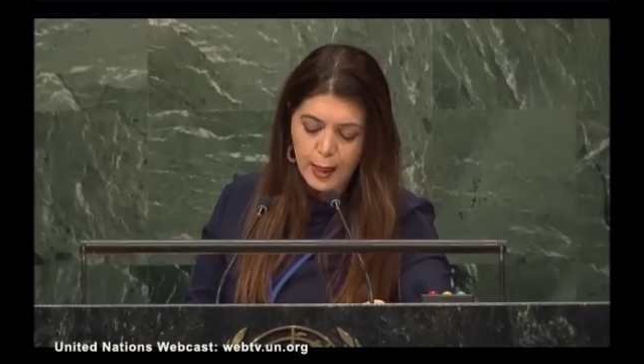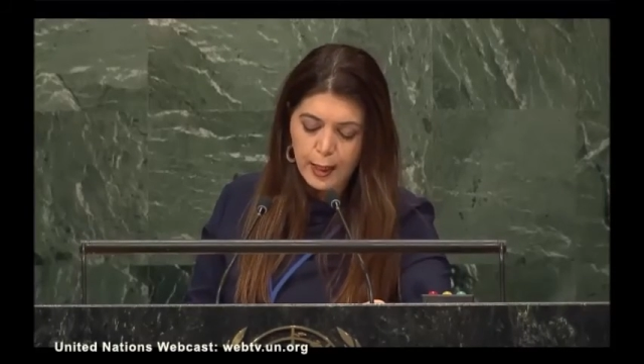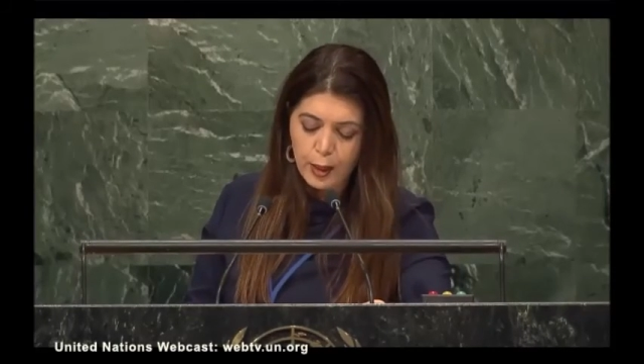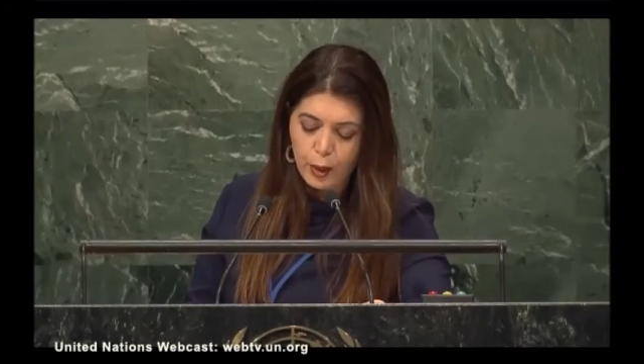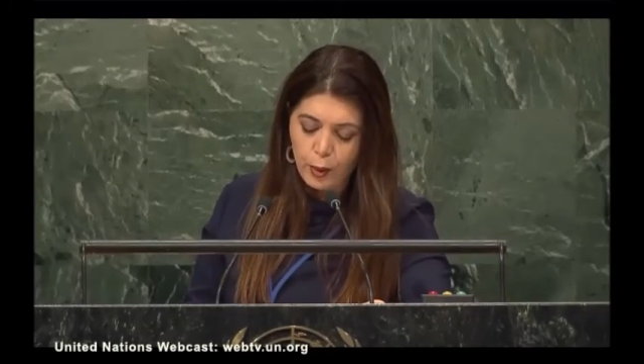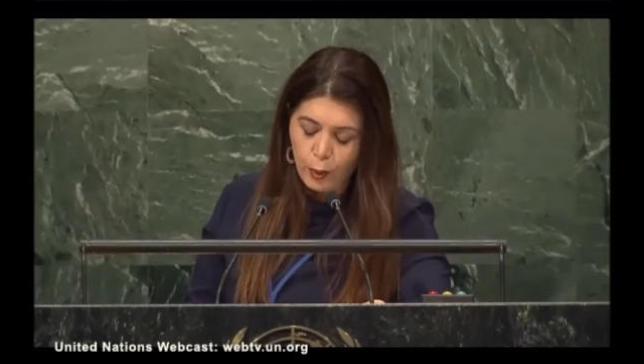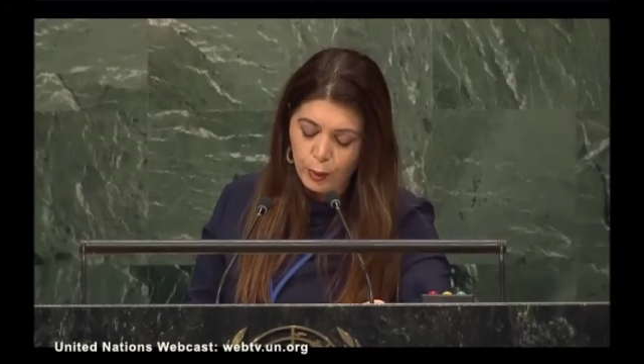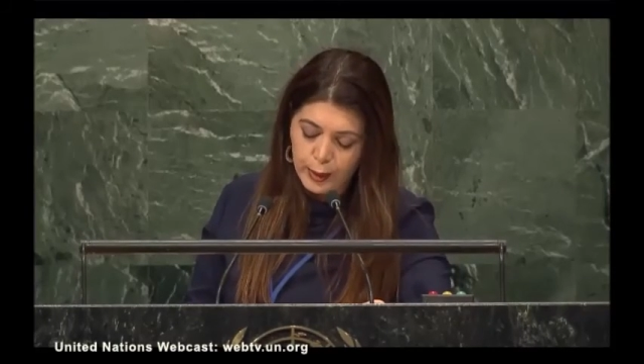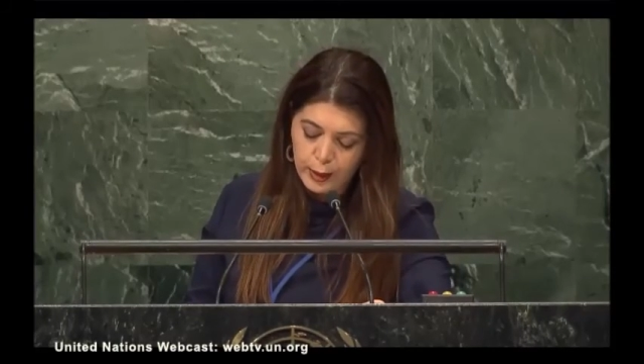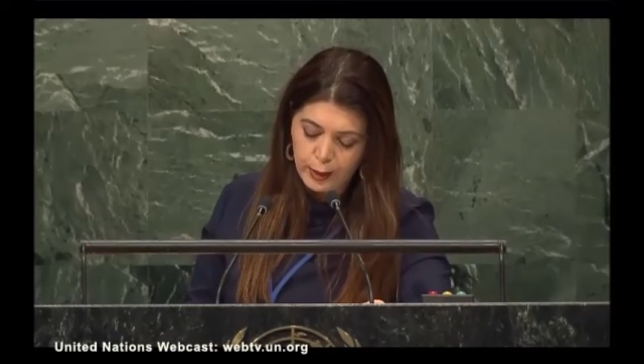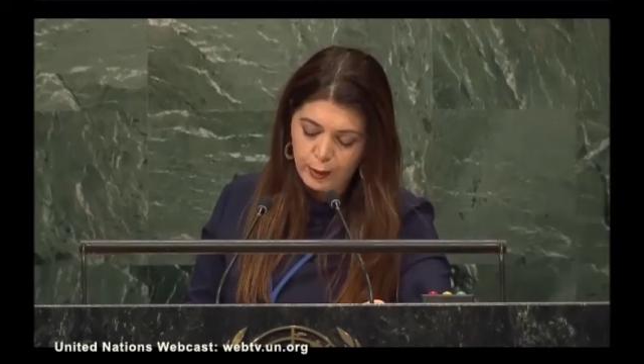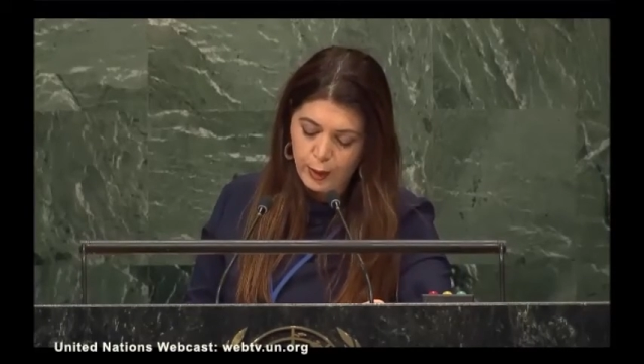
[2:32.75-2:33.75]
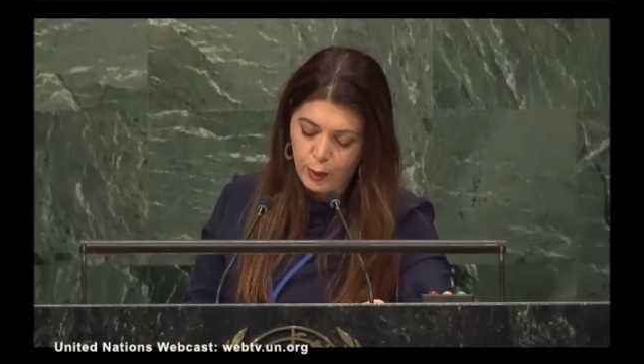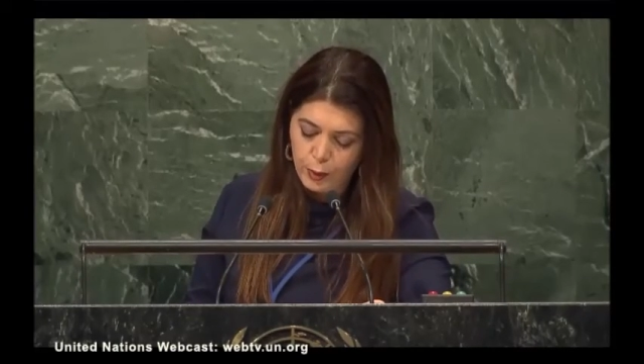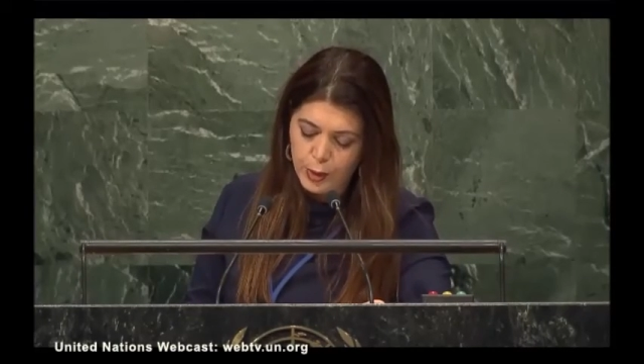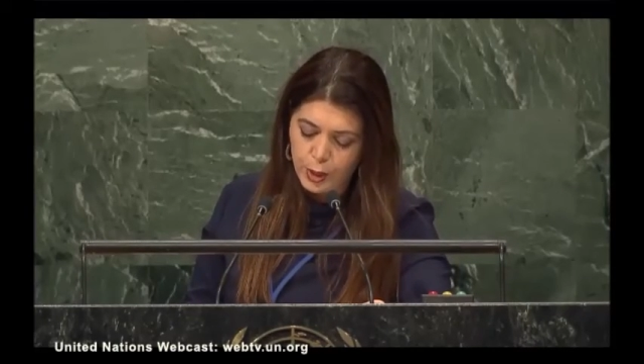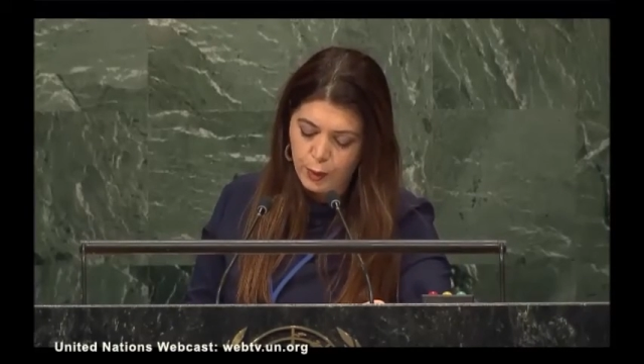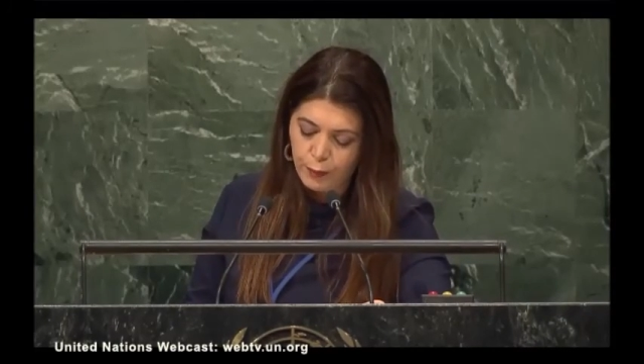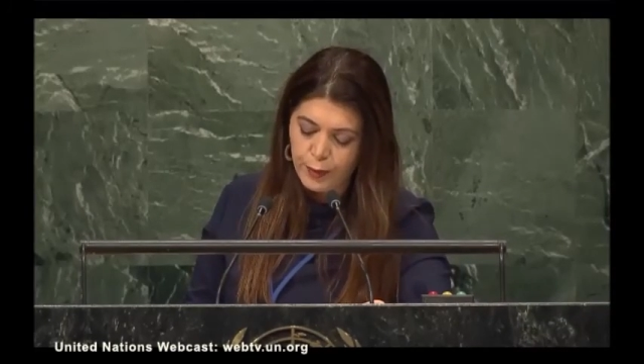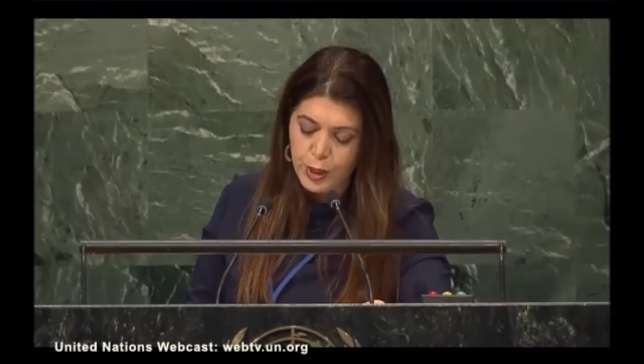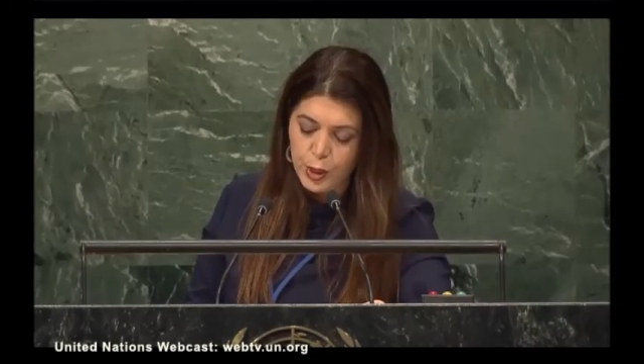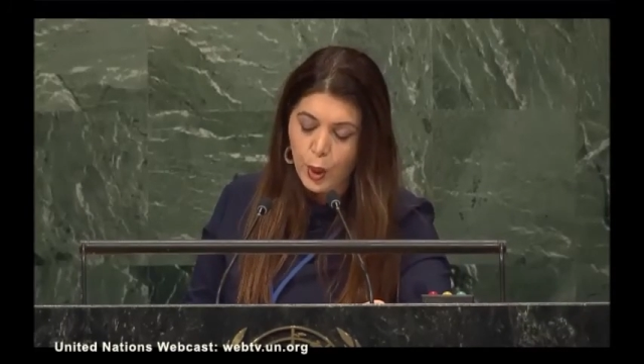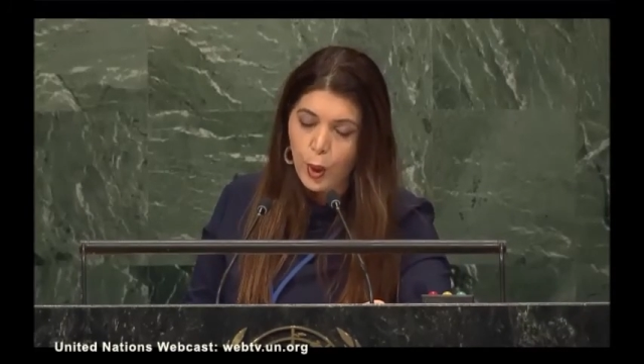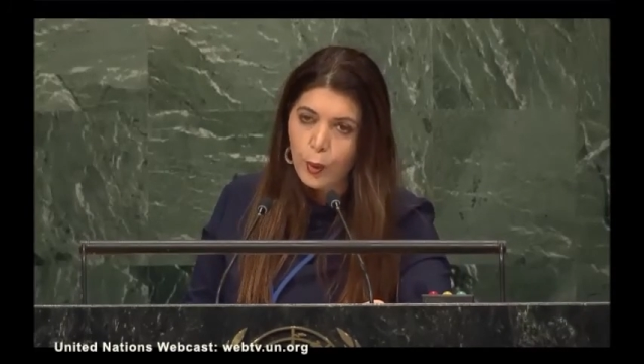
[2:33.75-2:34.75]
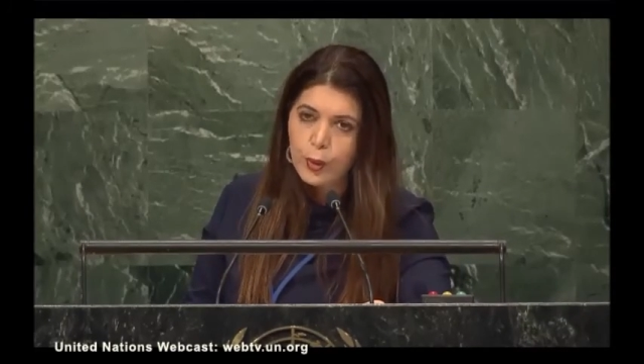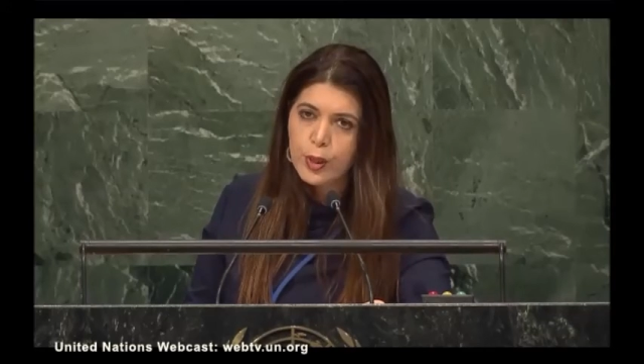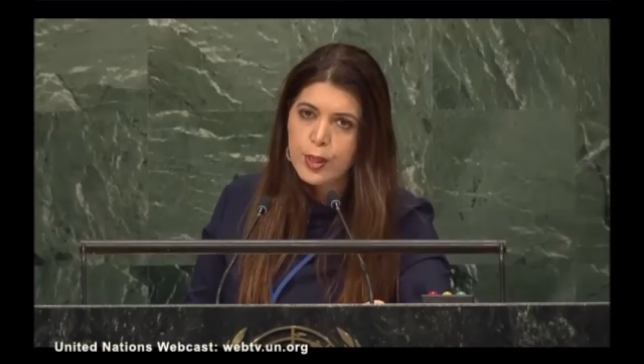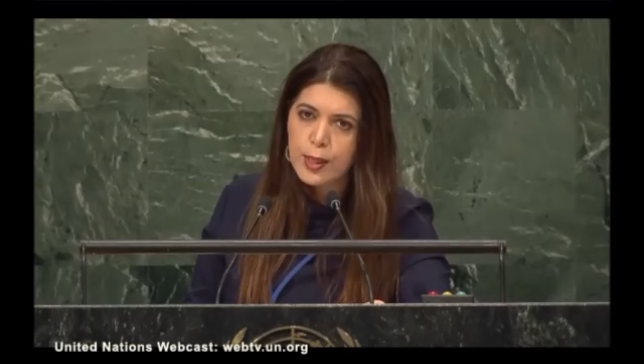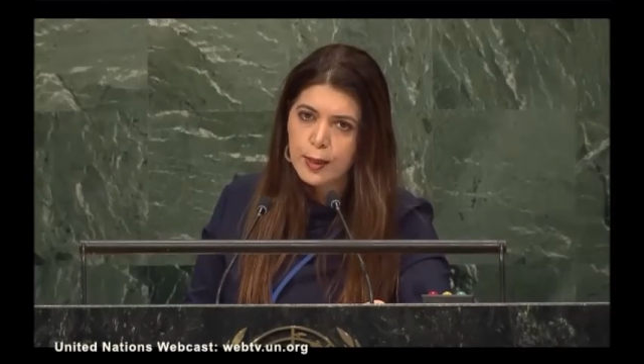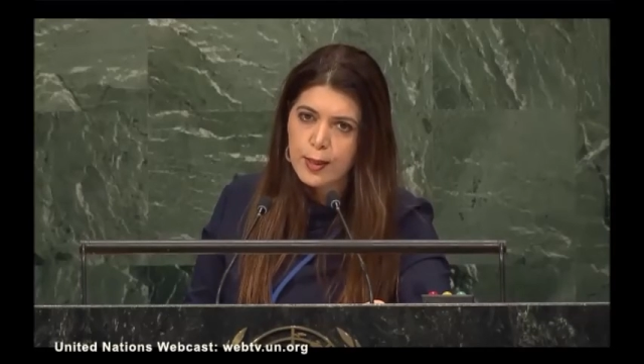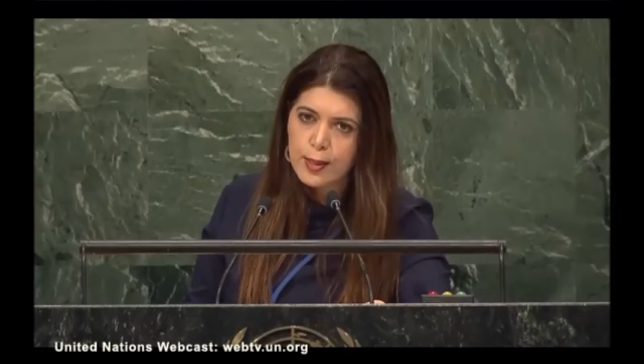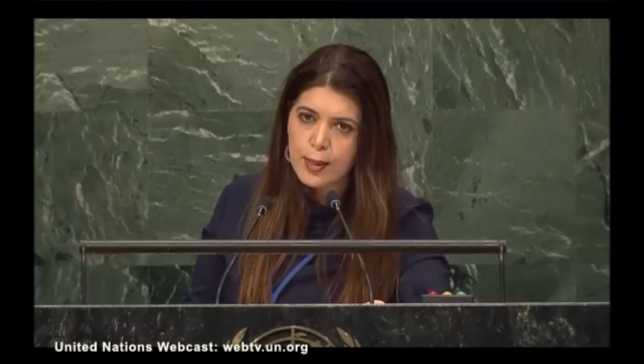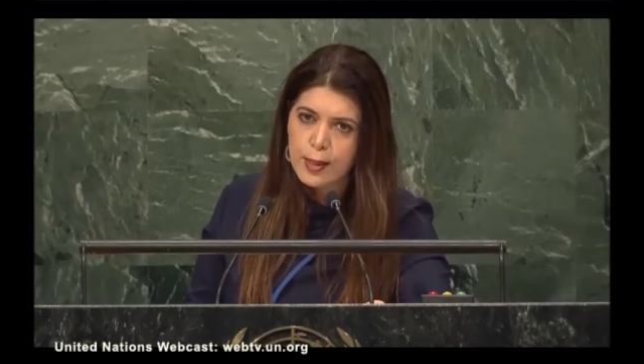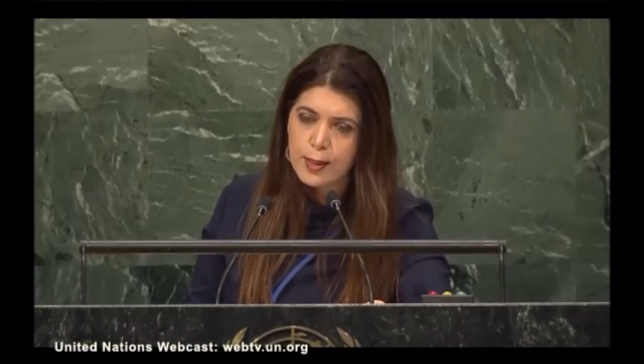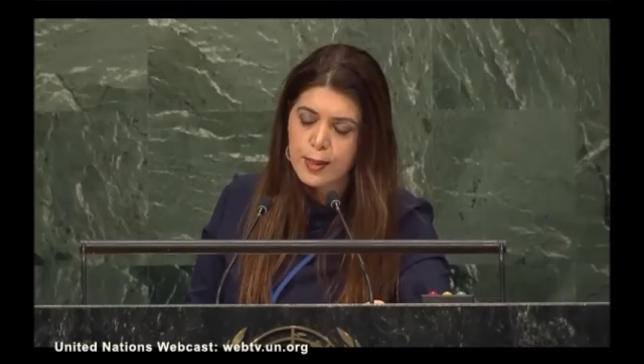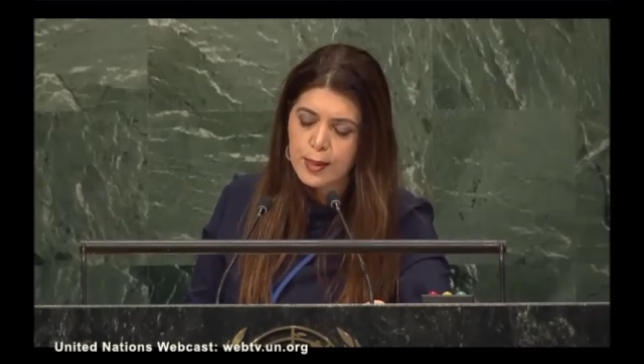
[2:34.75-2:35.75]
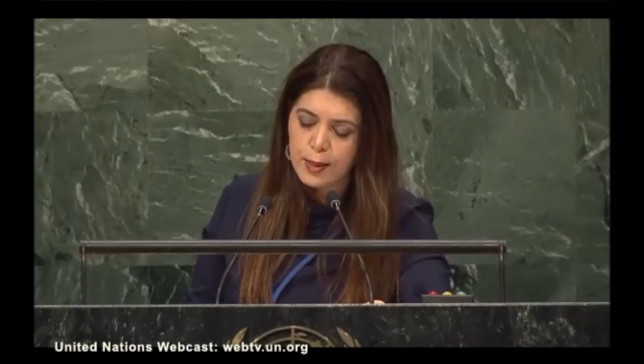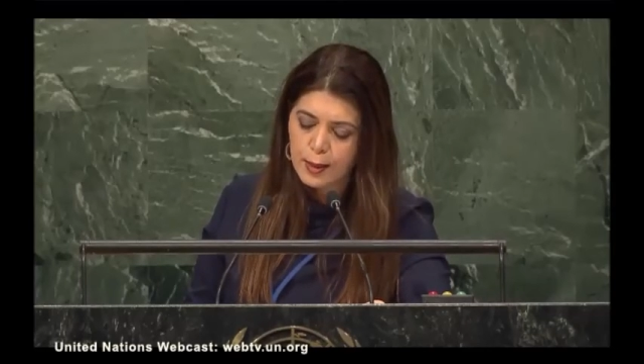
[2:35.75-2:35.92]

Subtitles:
including those of its own citizens.